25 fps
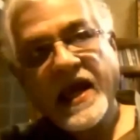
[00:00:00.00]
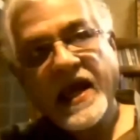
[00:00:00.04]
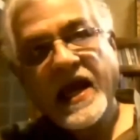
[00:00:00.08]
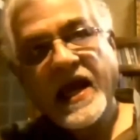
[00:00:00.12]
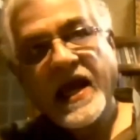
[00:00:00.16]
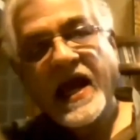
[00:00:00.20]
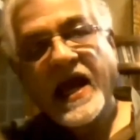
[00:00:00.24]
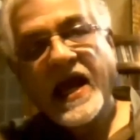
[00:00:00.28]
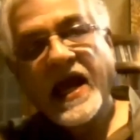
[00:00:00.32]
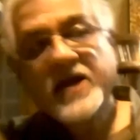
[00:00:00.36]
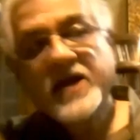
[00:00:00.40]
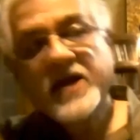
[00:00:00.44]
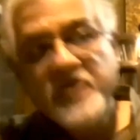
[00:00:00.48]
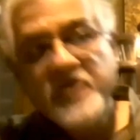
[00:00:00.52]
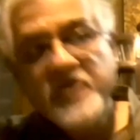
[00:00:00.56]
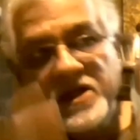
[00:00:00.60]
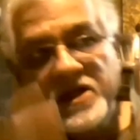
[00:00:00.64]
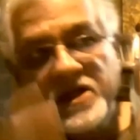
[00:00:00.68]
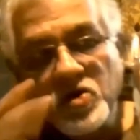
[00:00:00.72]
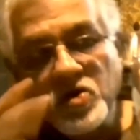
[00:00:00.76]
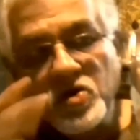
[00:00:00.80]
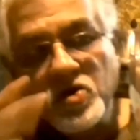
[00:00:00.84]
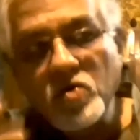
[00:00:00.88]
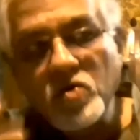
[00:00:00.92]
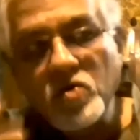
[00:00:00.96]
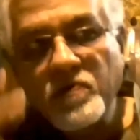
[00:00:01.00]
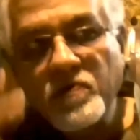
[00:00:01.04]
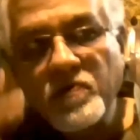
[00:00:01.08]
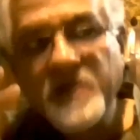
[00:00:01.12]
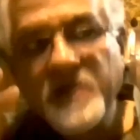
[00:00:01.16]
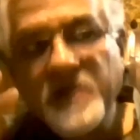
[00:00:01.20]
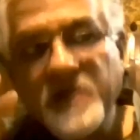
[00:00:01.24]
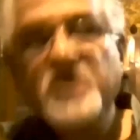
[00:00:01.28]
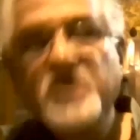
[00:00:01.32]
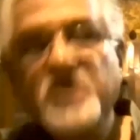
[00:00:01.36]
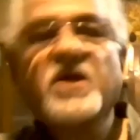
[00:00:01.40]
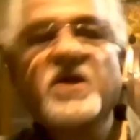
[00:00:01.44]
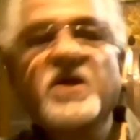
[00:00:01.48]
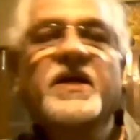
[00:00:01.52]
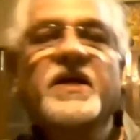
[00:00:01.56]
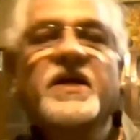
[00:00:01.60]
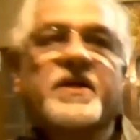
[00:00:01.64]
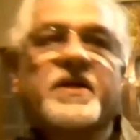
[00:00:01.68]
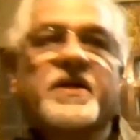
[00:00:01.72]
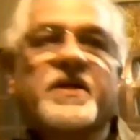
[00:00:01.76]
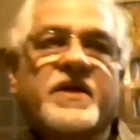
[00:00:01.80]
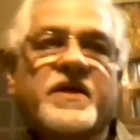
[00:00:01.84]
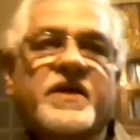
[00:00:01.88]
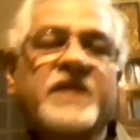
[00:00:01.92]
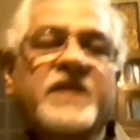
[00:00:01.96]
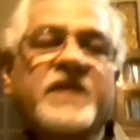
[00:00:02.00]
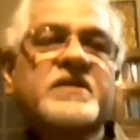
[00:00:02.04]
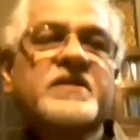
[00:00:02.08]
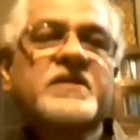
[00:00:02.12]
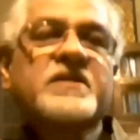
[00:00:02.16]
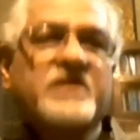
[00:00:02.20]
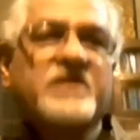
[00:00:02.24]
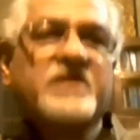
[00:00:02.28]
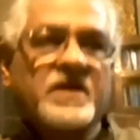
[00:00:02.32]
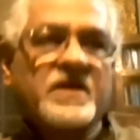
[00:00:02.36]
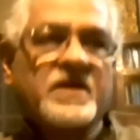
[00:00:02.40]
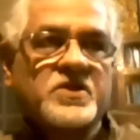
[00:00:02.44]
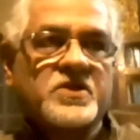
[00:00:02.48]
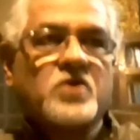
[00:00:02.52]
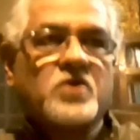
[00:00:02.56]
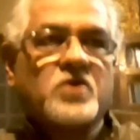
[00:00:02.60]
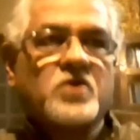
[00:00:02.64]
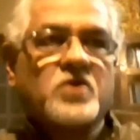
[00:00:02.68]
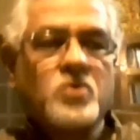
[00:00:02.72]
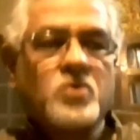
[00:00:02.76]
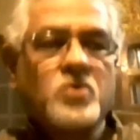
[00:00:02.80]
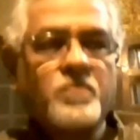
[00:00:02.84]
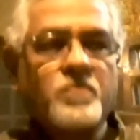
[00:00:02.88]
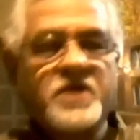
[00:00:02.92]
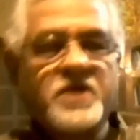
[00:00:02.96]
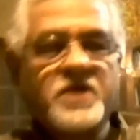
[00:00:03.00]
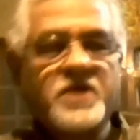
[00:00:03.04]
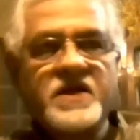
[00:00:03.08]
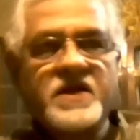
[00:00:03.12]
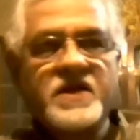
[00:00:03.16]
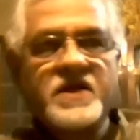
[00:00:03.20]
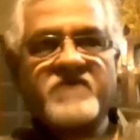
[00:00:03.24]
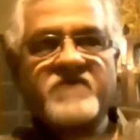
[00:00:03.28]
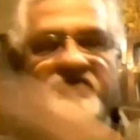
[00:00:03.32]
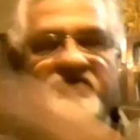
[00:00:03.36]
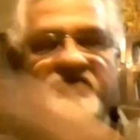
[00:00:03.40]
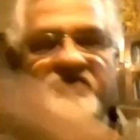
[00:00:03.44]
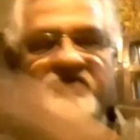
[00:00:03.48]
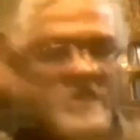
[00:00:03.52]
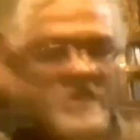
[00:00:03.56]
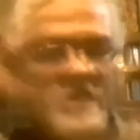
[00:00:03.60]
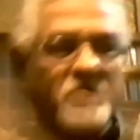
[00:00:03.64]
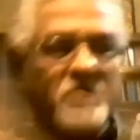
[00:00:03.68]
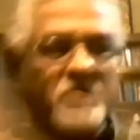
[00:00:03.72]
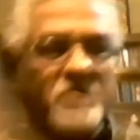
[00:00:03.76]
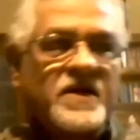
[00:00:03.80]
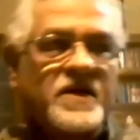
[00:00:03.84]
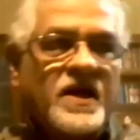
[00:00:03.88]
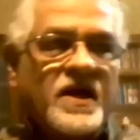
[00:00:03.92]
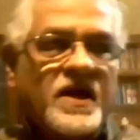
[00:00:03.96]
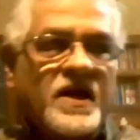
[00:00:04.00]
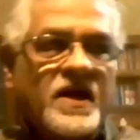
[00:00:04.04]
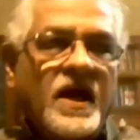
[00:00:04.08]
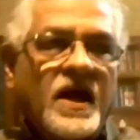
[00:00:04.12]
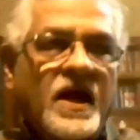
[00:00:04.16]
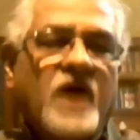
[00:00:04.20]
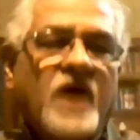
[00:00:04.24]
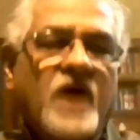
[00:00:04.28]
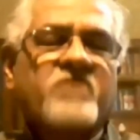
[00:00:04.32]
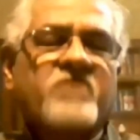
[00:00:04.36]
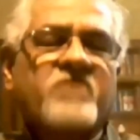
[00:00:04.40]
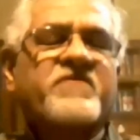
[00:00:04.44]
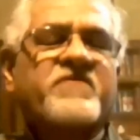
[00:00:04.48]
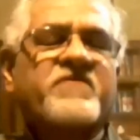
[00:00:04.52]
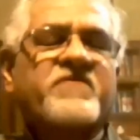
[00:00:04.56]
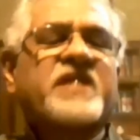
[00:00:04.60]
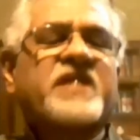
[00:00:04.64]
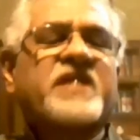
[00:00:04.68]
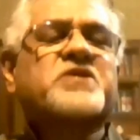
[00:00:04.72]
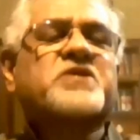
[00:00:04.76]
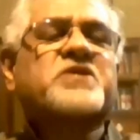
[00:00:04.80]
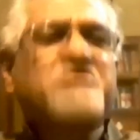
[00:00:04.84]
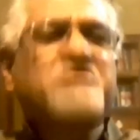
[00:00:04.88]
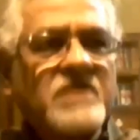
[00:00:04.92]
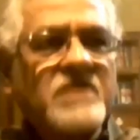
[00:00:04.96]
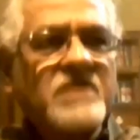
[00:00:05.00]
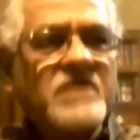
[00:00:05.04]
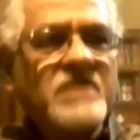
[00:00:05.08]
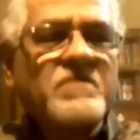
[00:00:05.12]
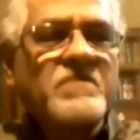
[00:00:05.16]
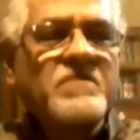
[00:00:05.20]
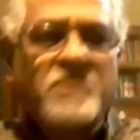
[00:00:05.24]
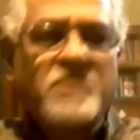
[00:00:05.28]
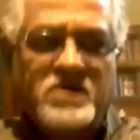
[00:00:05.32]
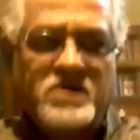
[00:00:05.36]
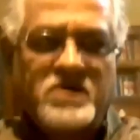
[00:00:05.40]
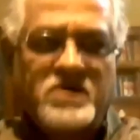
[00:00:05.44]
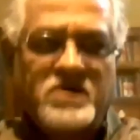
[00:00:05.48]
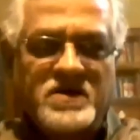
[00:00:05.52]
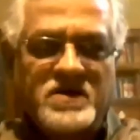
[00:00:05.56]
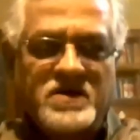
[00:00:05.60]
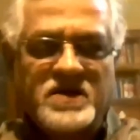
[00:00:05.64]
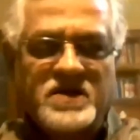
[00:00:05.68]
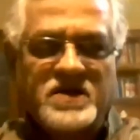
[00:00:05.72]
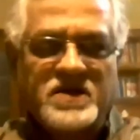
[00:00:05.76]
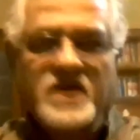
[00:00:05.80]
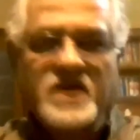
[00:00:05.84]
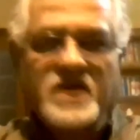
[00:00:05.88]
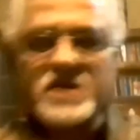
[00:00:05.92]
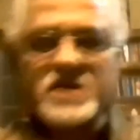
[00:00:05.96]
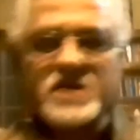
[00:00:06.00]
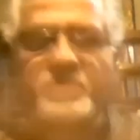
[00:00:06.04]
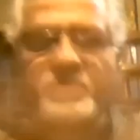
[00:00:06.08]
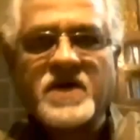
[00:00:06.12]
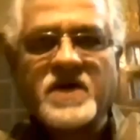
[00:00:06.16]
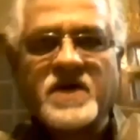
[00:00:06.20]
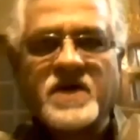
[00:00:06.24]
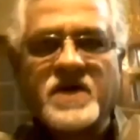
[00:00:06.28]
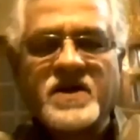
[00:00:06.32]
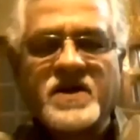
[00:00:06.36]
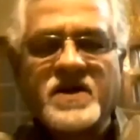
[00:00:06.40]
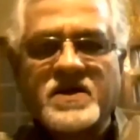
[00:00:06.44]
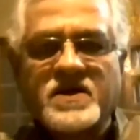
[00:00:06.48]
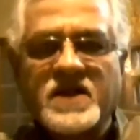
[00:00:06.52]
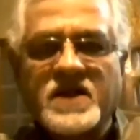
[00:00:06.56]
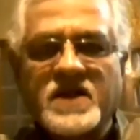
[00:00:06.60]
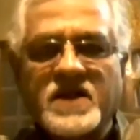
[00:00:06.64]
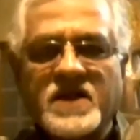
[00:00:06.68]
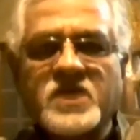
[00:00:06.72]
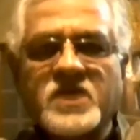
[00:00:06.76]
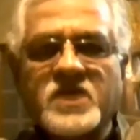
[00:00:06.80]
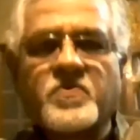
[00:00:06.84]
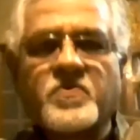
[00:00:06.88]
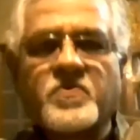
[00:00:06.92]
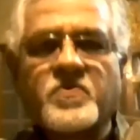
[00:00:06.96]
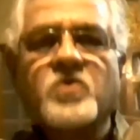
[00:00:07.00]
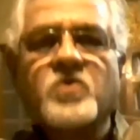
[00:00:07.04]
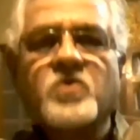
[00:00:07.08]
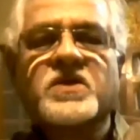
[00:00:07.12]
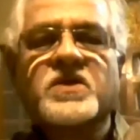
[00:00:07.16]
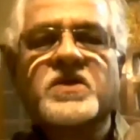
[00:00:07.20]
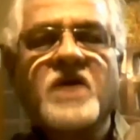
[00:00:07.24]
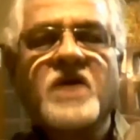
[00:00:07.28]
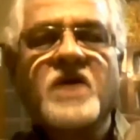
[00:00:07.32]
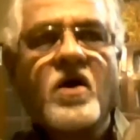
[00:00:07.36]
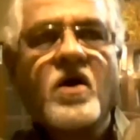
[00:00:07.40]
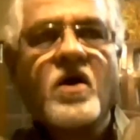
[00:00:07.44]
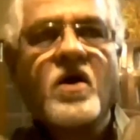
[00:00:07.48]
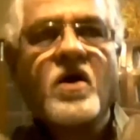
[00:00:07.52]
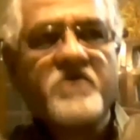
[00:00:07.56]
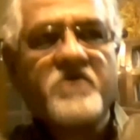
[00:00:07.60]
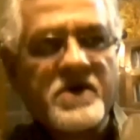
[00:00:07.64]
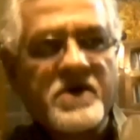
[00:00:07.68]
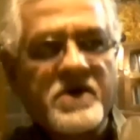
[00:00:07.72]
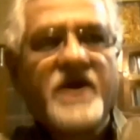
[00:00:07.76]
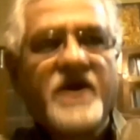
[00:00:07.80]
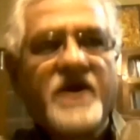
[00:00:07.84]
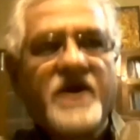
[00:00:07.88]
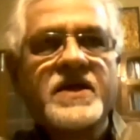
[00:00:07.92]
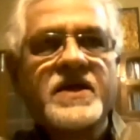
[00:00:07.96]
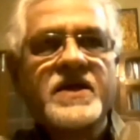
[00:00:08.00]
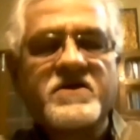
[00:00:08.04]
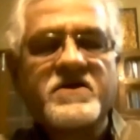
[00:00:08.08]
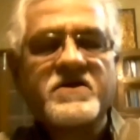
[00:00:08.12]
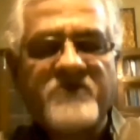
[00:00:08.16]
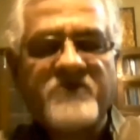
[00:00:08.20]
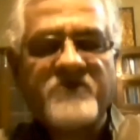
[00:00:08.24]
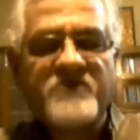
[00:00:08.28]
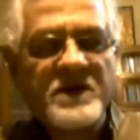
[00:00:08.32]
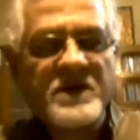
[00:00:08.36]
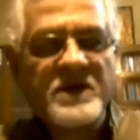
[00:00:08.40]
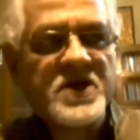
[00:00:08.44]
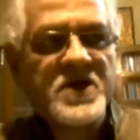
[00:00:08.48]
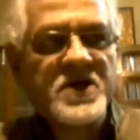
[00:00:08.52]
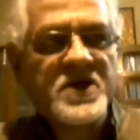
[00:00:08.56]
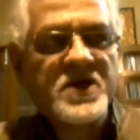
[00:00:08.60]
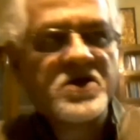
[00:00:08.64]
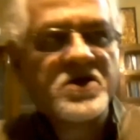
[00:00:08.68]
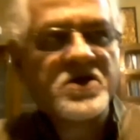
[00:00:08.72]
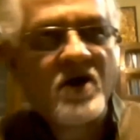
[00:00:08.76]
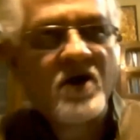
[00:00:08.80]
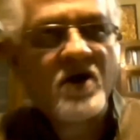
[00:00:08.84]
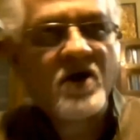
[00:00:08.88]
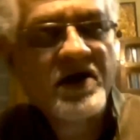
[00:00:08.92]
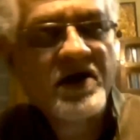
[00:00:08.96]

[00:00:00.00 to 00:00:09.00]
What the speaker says: Actually, two particular incidents or two particular phenomena are of extreme importance in this process of the rise of feminist thought and